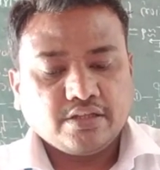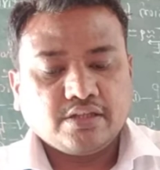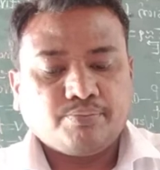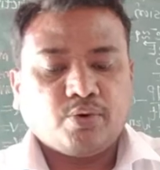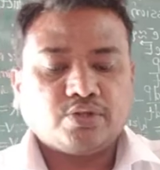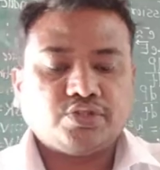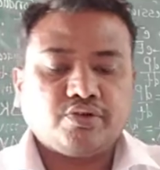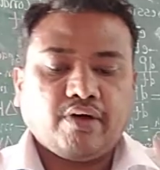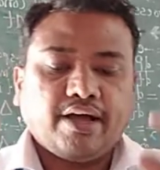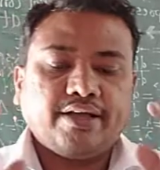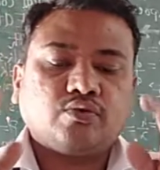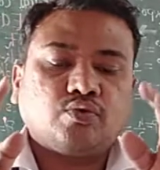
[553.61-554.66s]
the positive
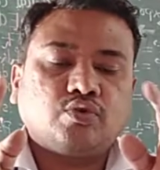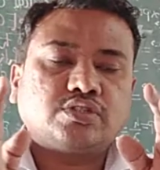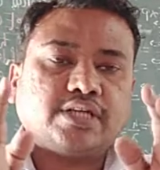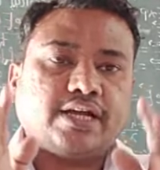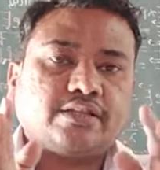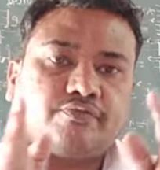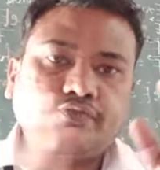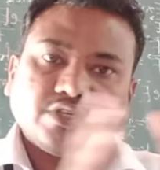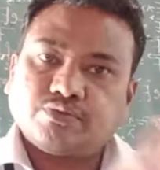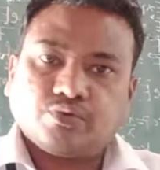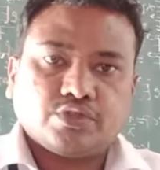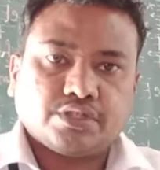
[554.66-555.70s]
ion cores at the
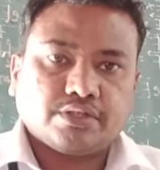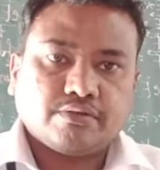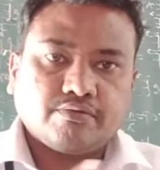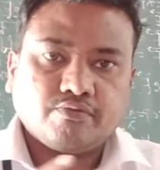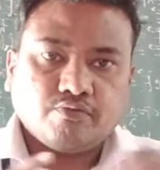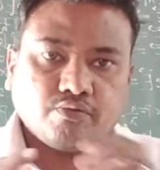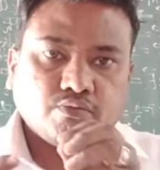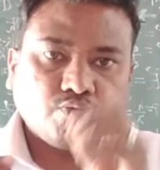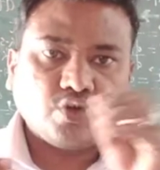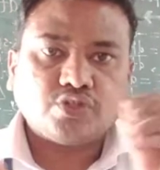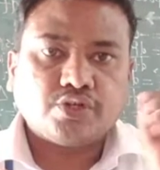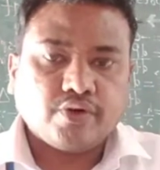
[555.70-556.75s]
fixed position.
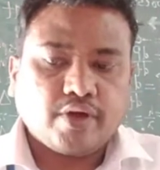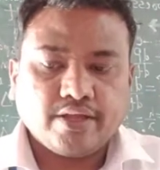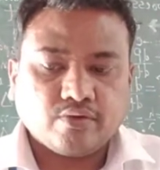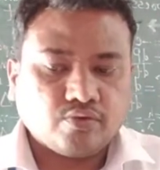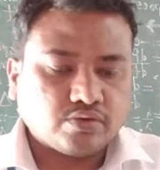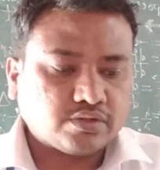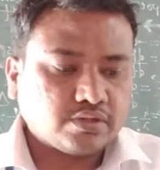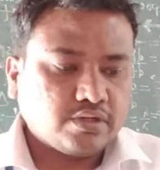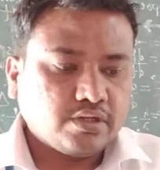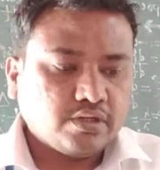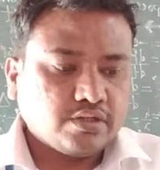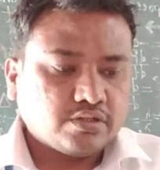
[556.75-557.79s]
Positive ion cores.
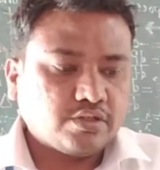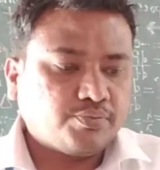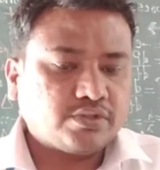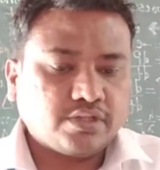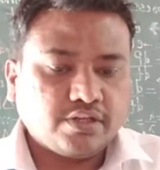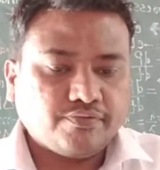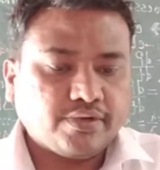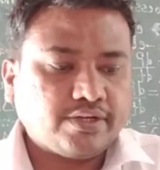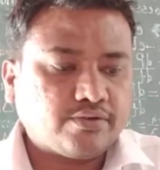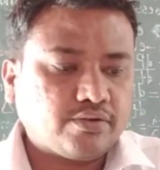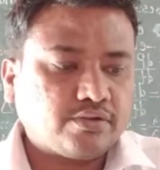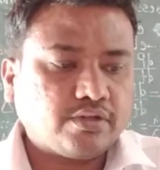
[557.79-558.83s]
Suppose if I
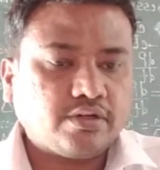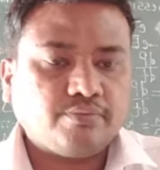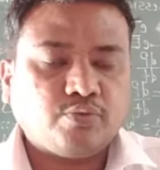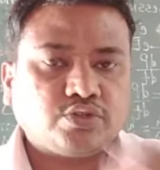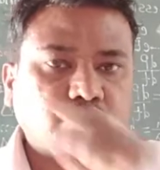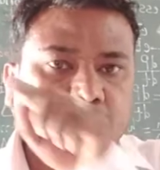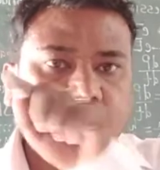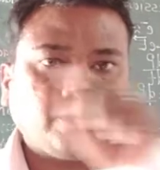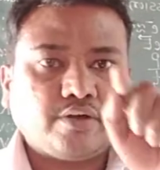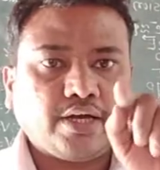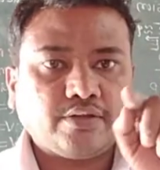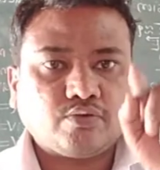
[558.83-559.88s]
draw the positive
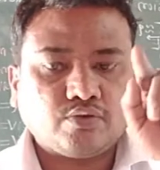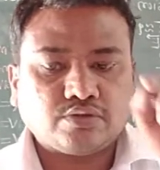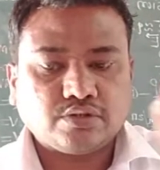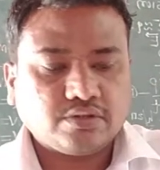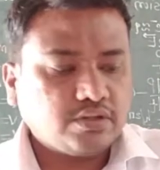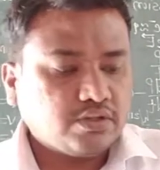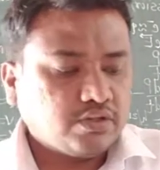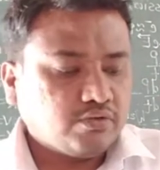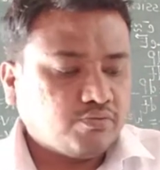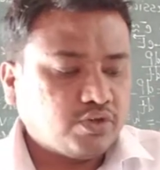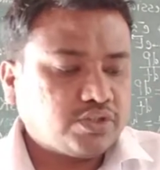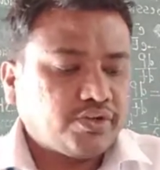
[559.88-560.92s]
ion cores.
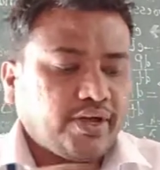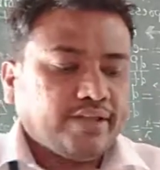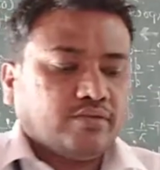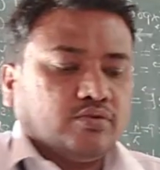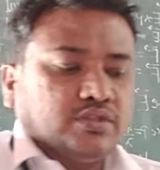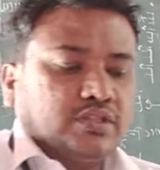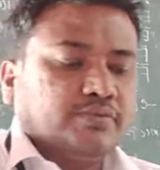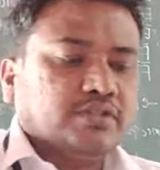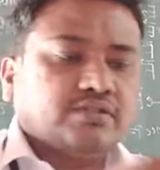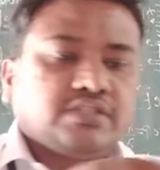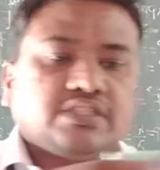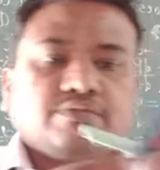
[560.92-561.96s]
Positive ion cores. Suppose
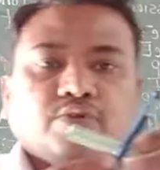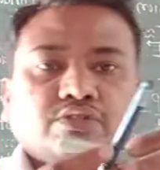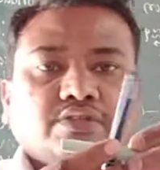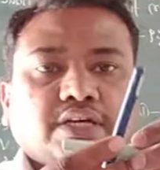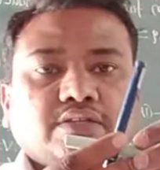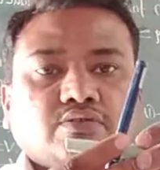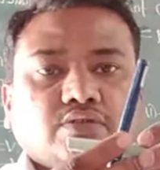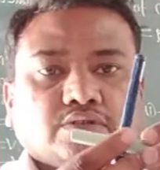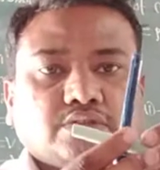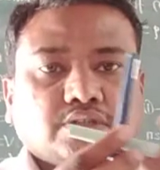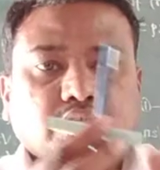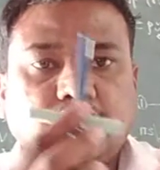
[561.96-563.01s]
this is the positive ion cores.